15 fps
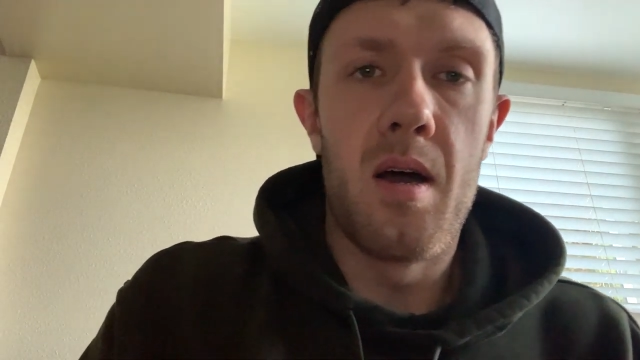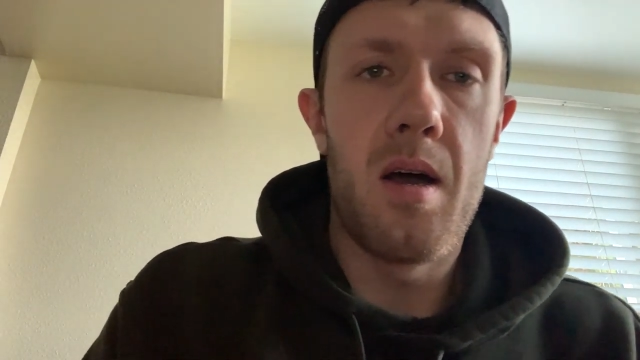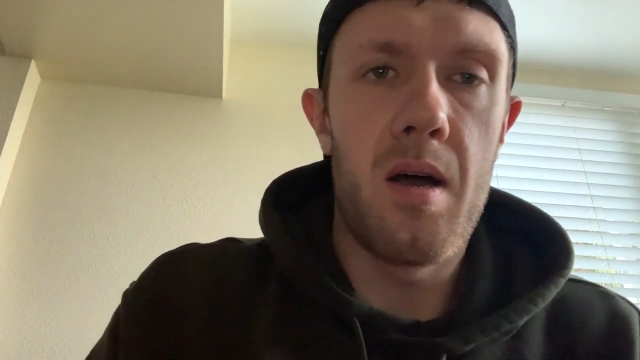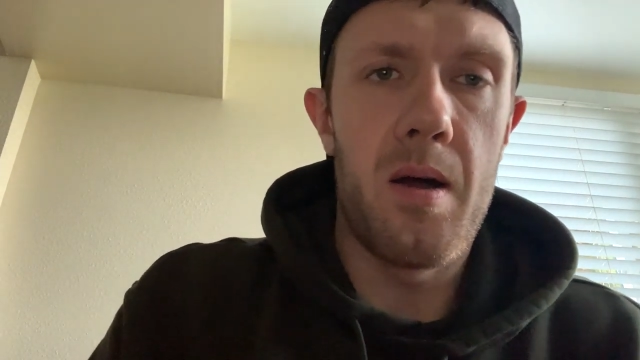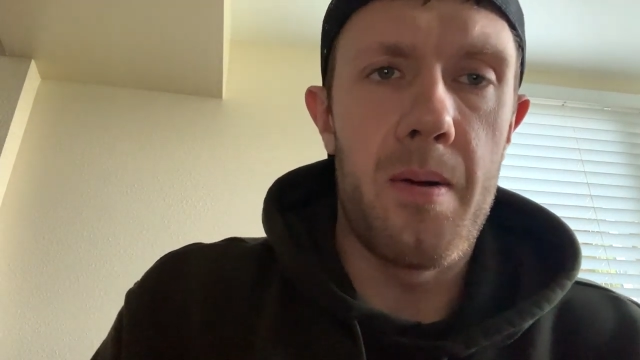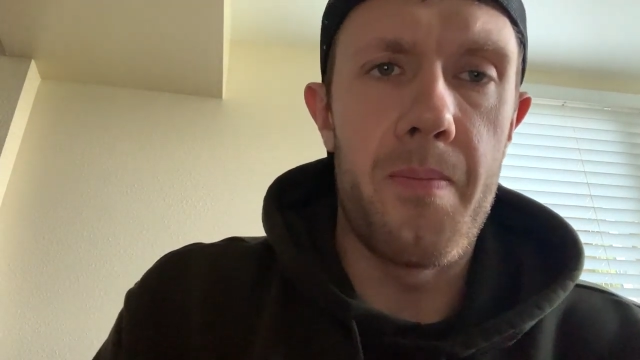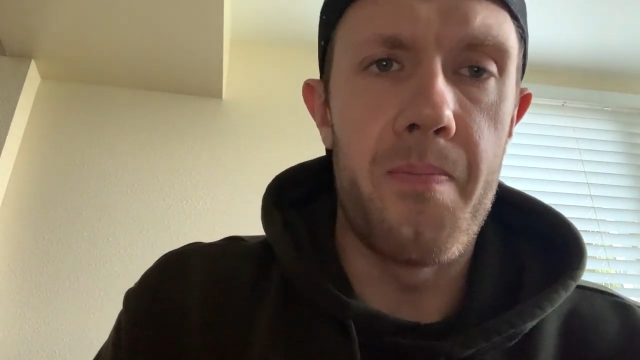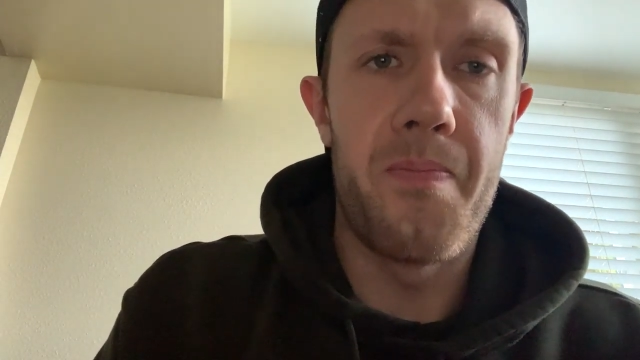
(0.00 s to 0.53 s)

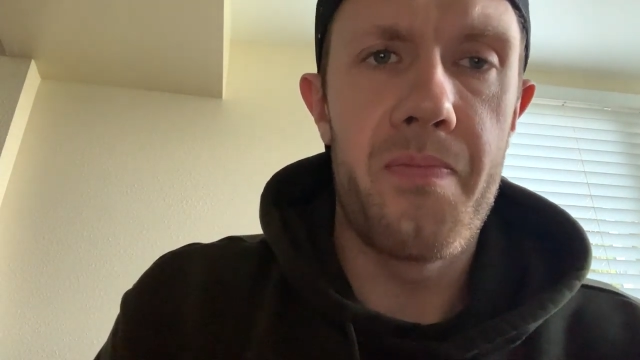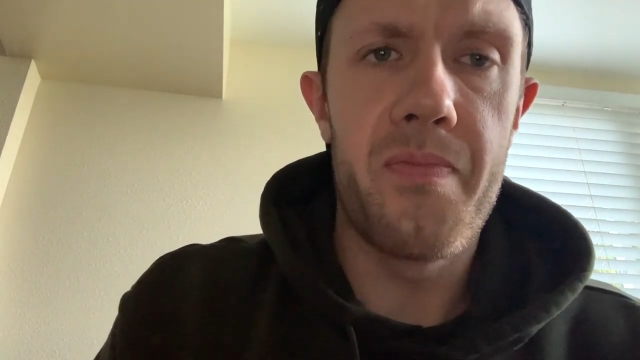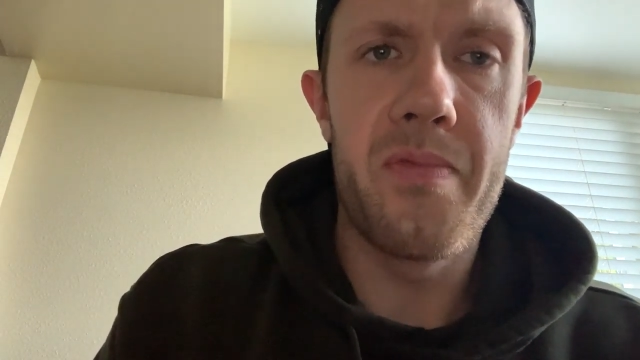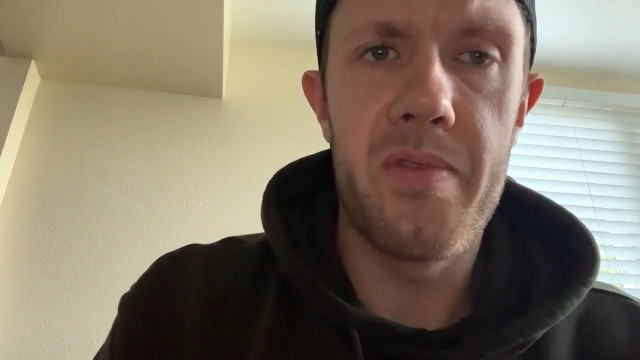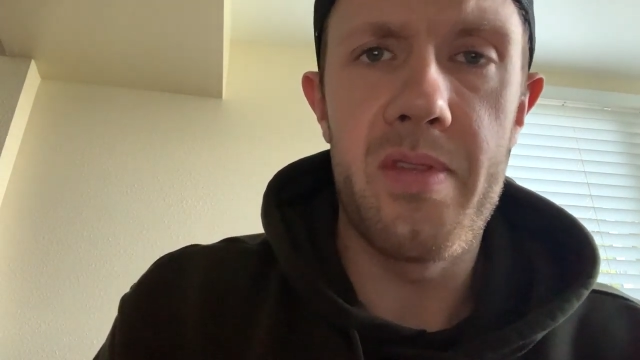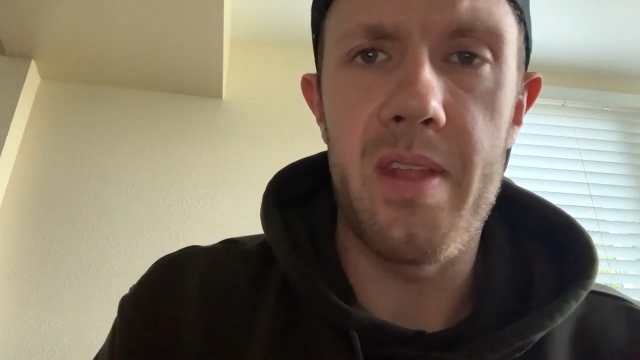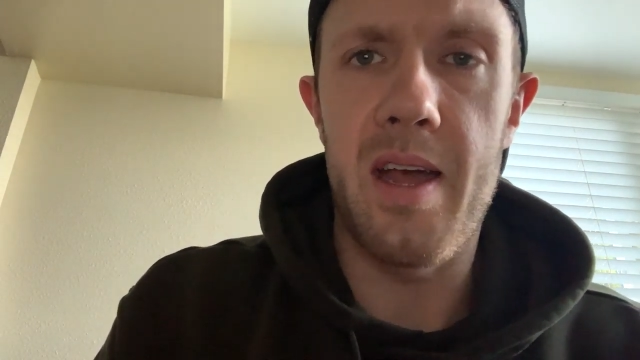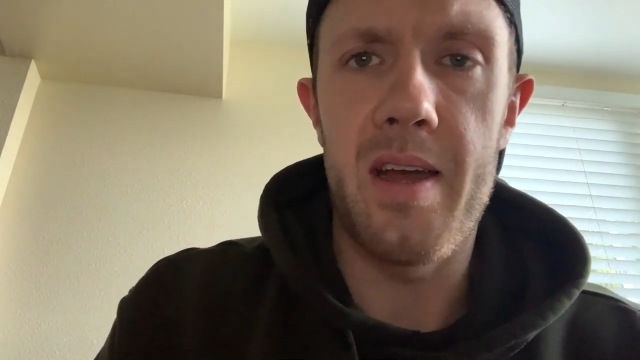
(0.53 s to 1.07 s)
Um,
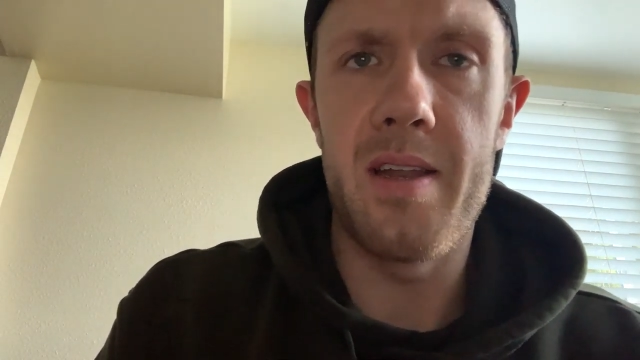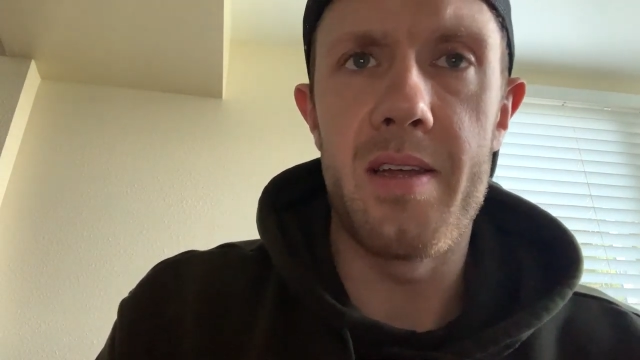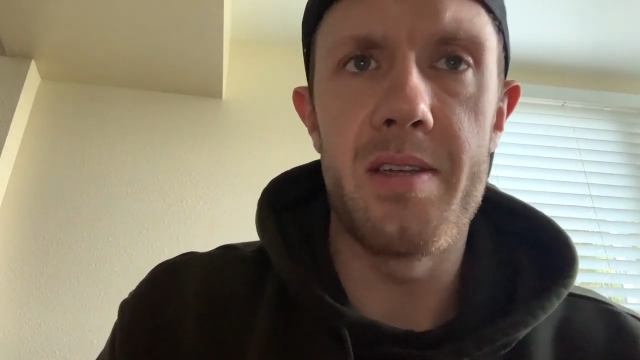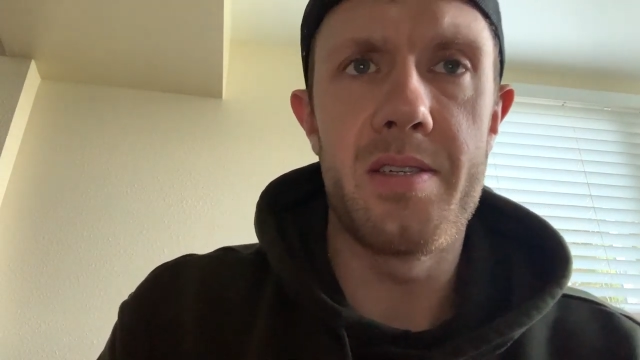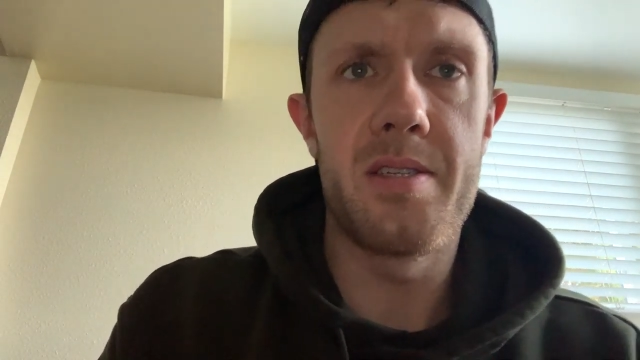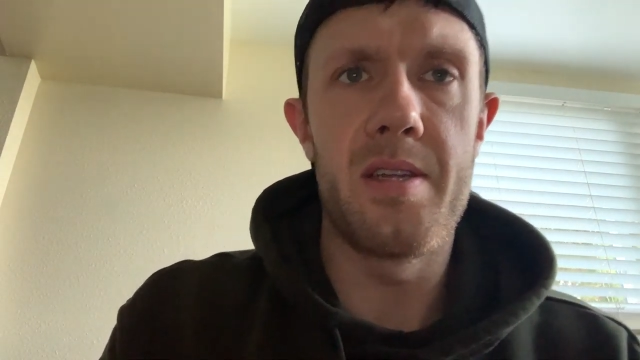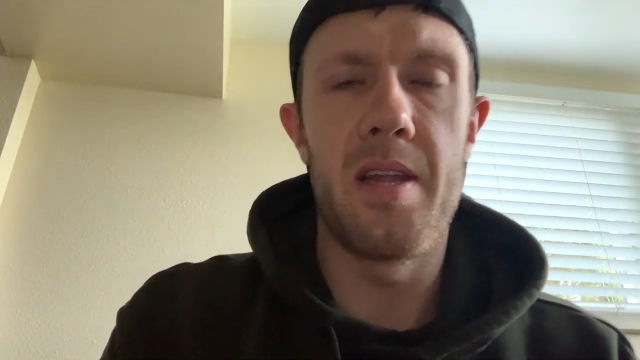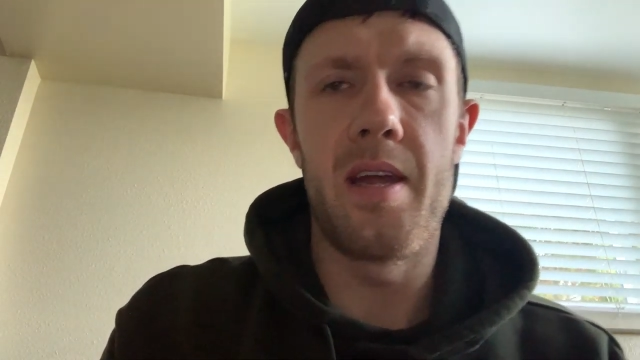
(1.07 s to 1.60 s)
that
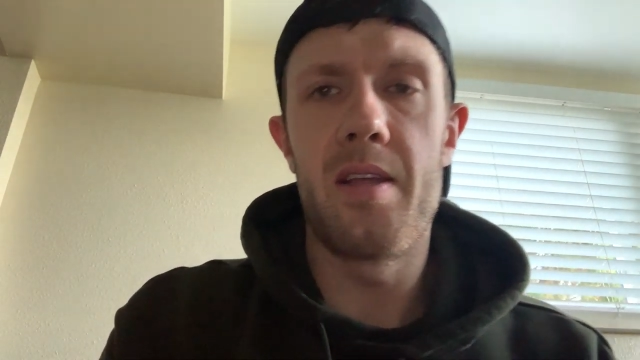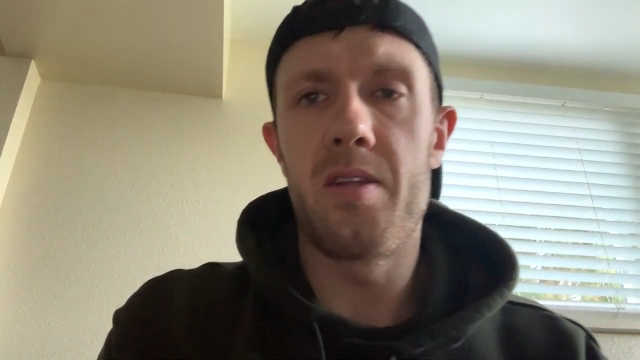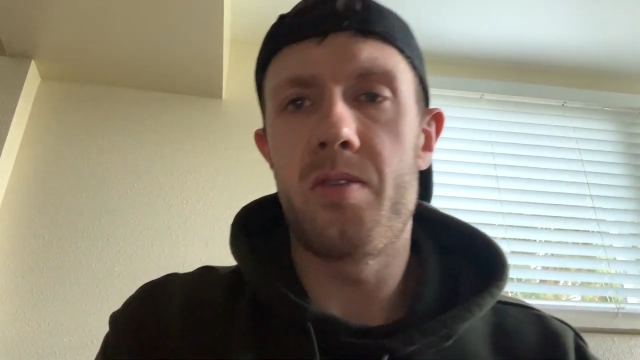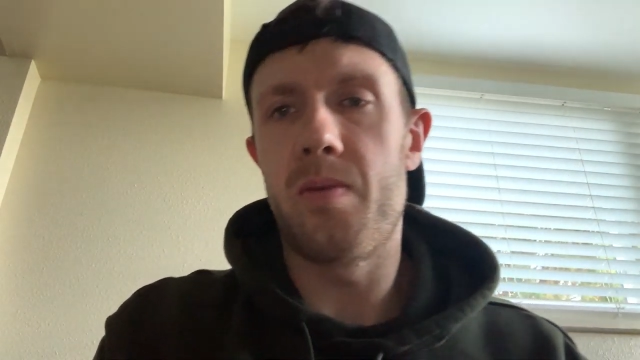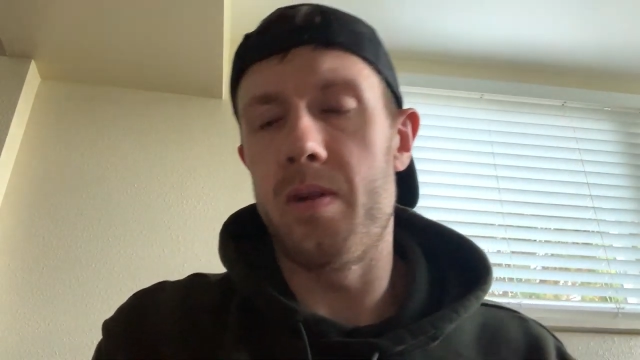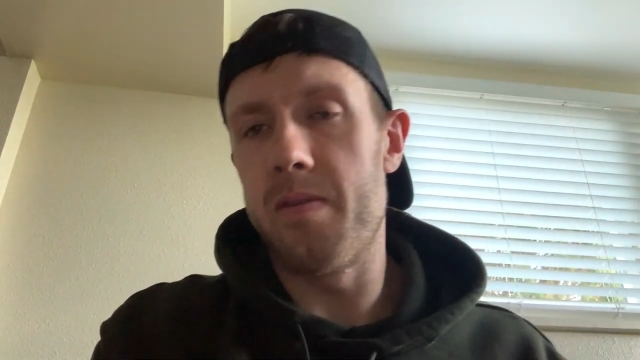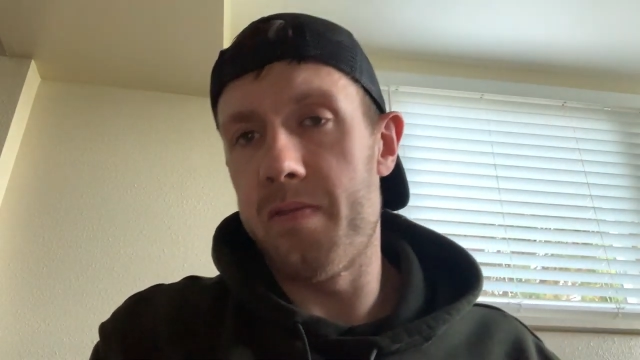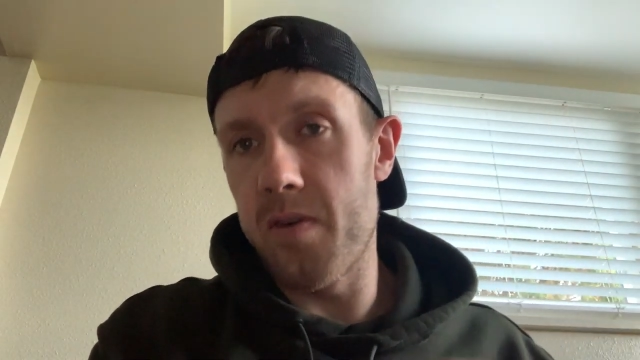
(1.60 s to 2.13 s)
is today, the
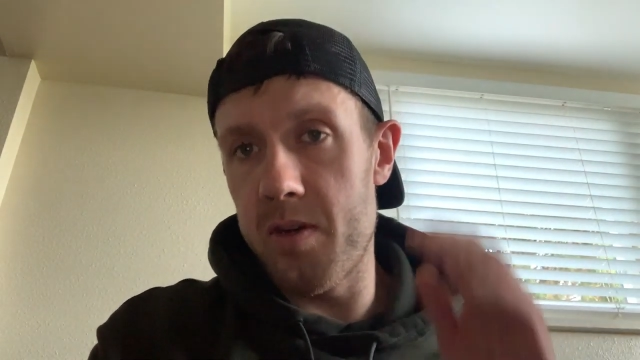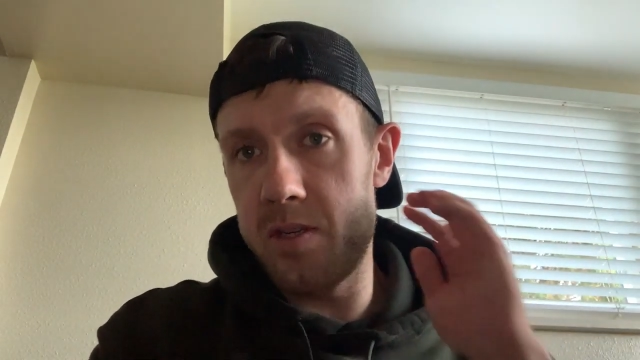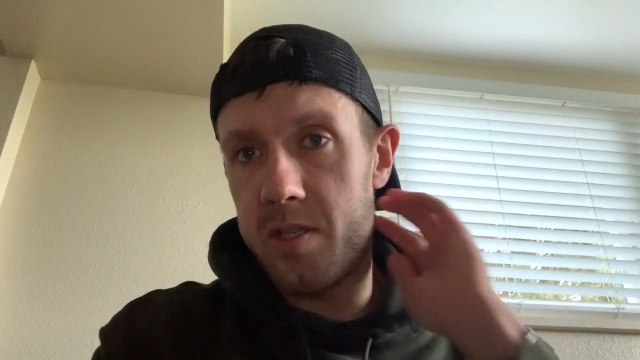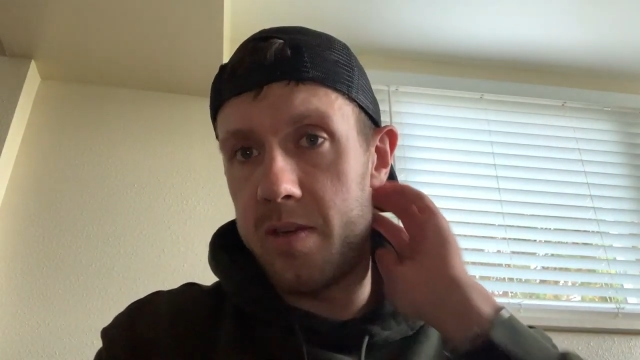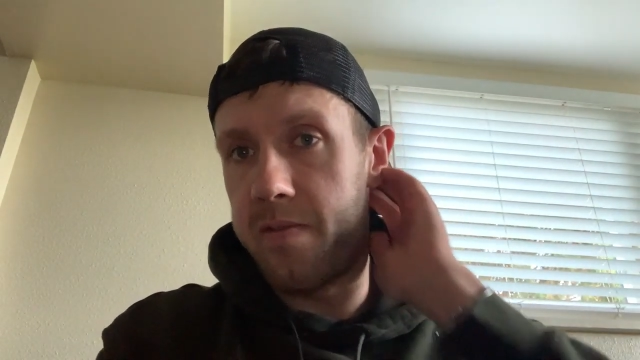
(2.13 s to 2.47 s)
21st.